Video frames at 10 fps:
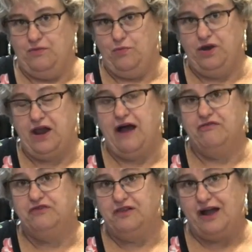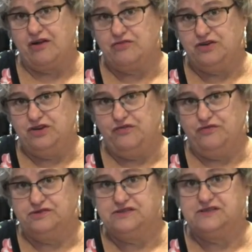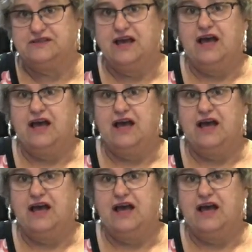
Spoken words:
what I feel like are the differences.